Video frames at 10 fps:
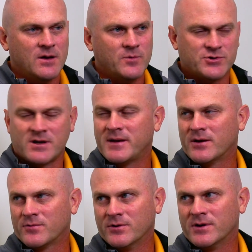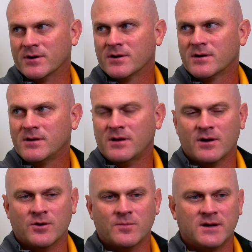We try to make it real here, you
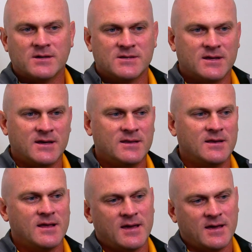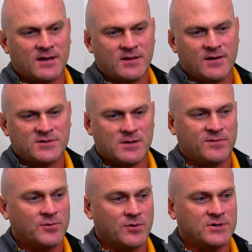know, because at the end of the day, I've said
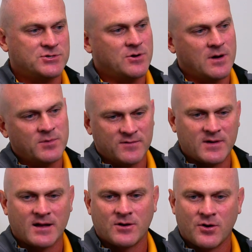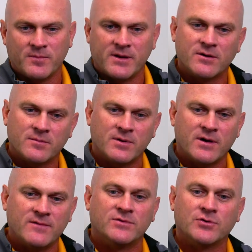before on the show, I believe God called me here to
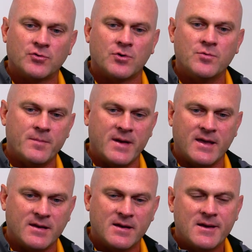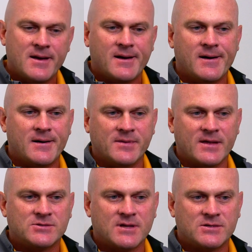Belhaven to grow men, and
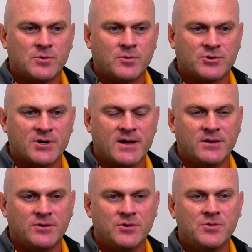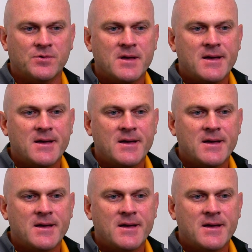that's what we're trying to do.